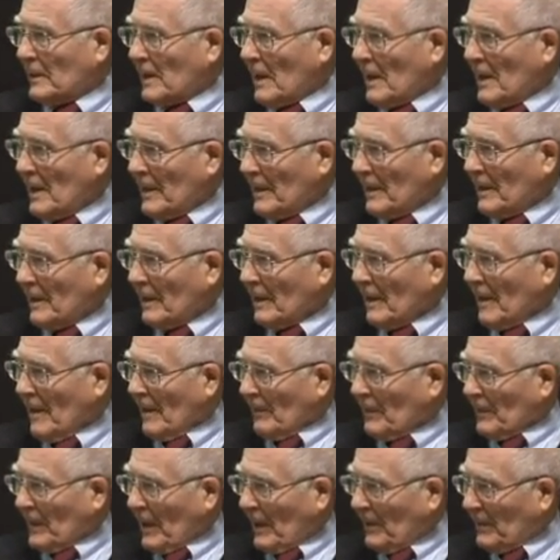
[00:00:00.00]
Gaia.
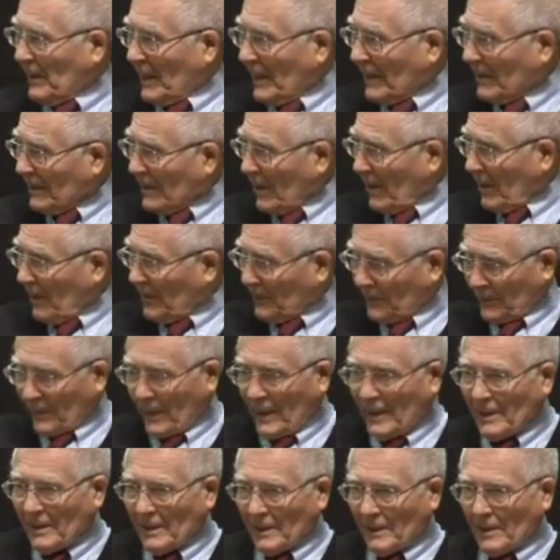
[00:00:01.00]
And then Carl
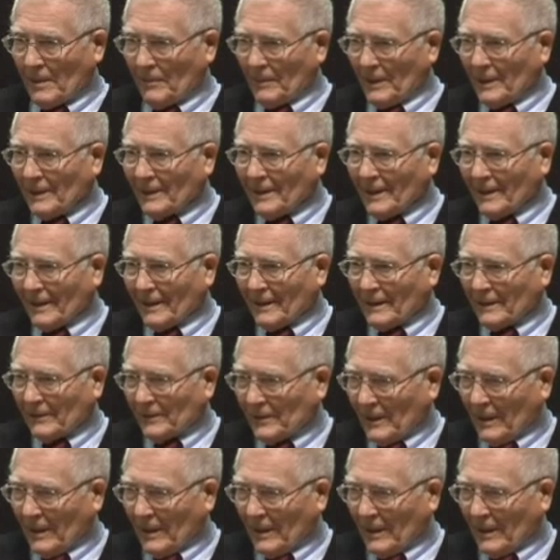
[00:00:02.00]
Sagan immediately